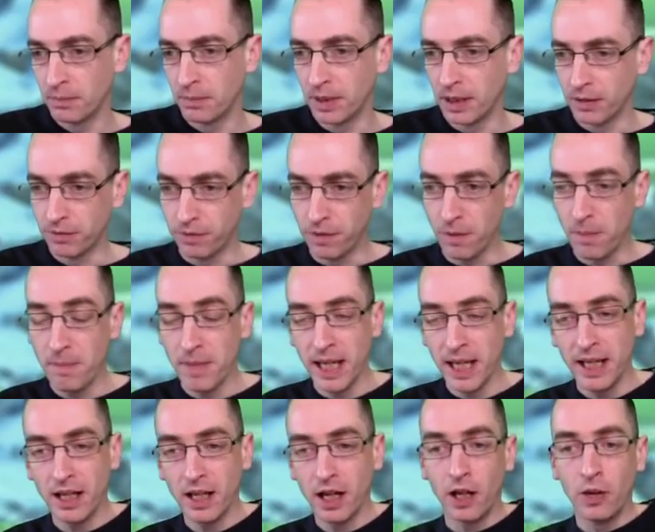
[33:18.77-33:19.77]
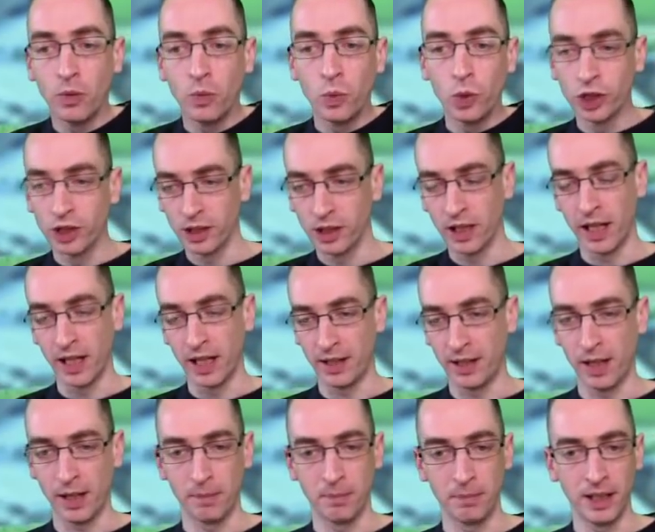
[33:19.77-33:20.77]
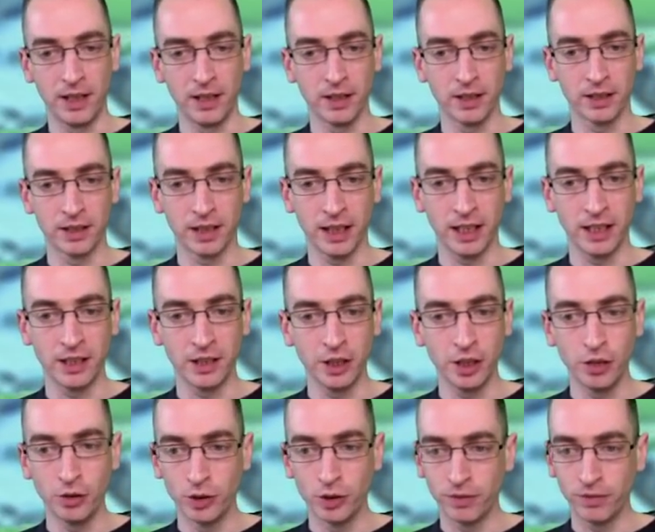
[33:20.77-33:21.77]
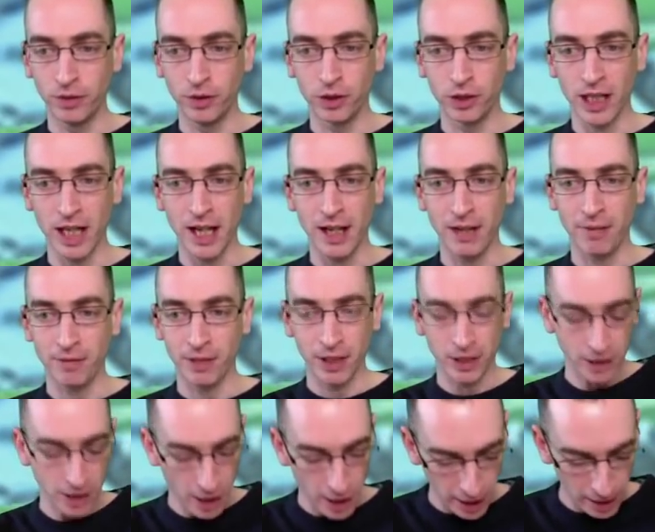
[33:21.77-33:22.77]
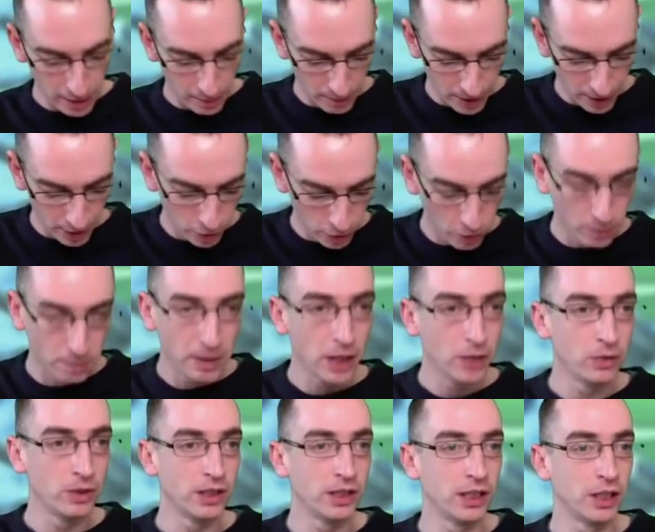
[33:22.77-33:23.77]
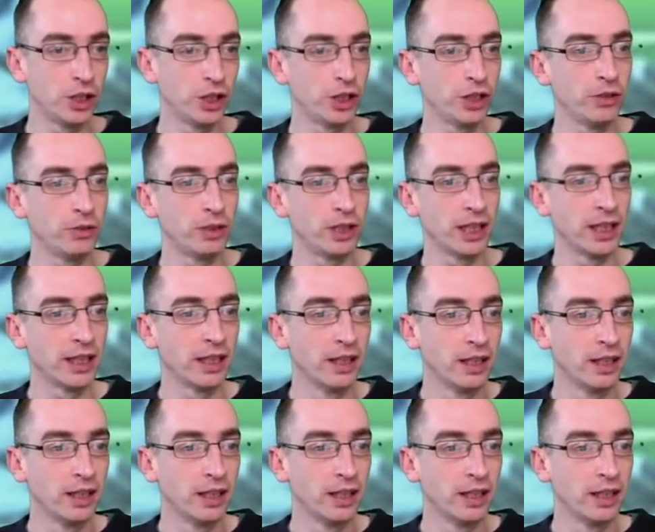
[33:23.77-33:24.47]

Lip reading: For me, I wouldn't like that because it's useful to have the time that your opponent is shooting